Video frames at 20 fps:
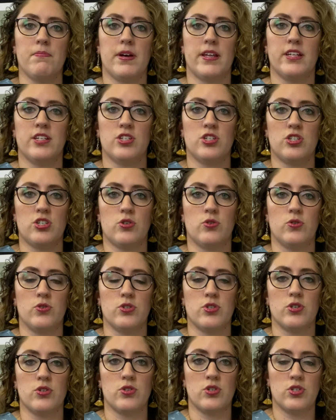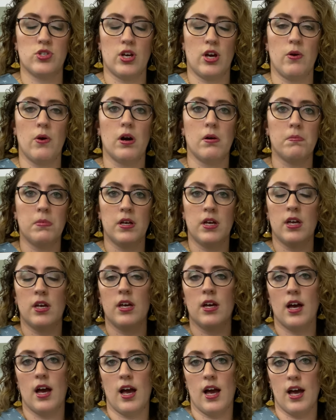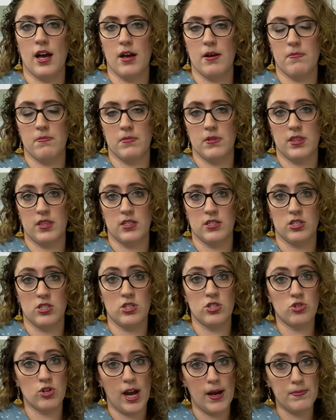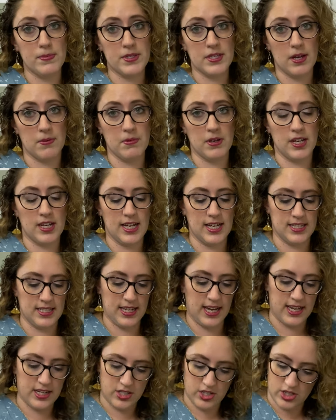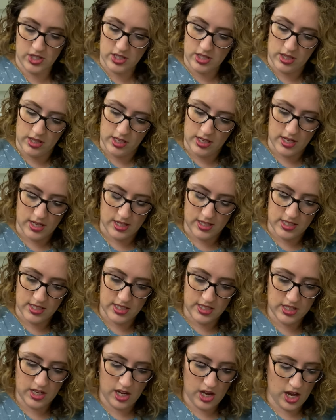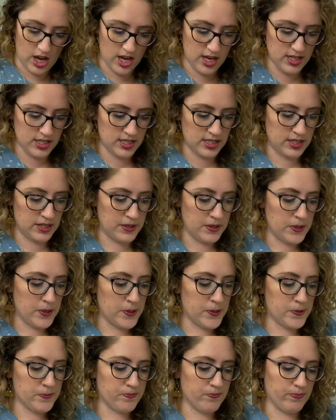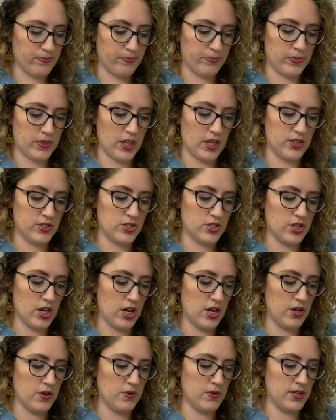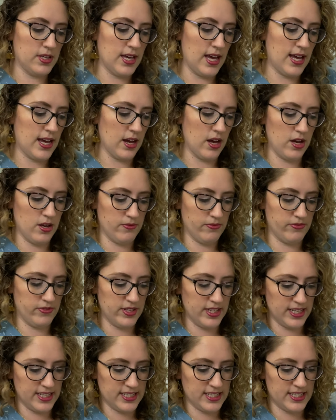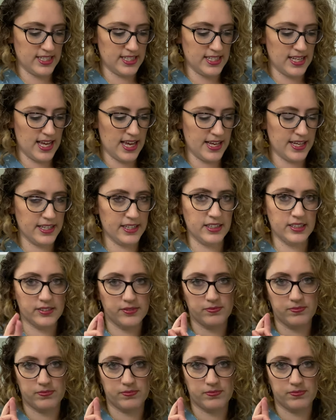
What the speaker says: managed to also sew up the straps that I'm going to attach to the skirt. So yeah, hopefully today